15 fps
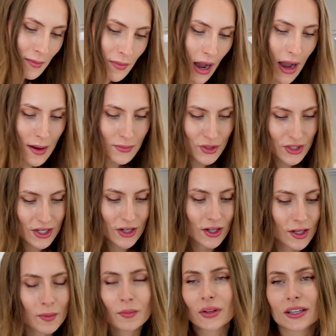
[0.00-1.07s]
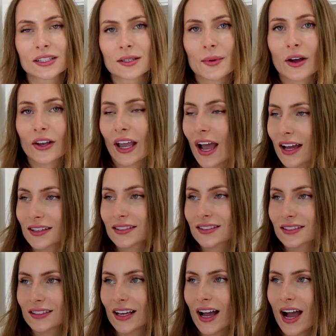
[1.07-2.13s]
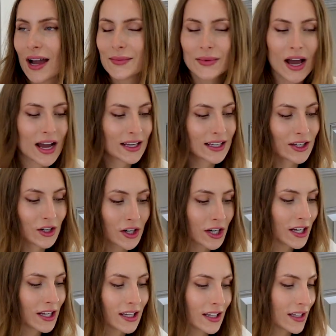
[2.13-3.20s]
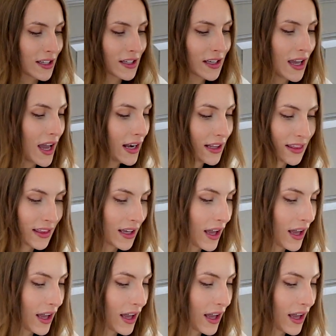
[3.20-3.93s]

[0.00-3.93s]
I'm just hearing complaints about cats. I'm not hearing anything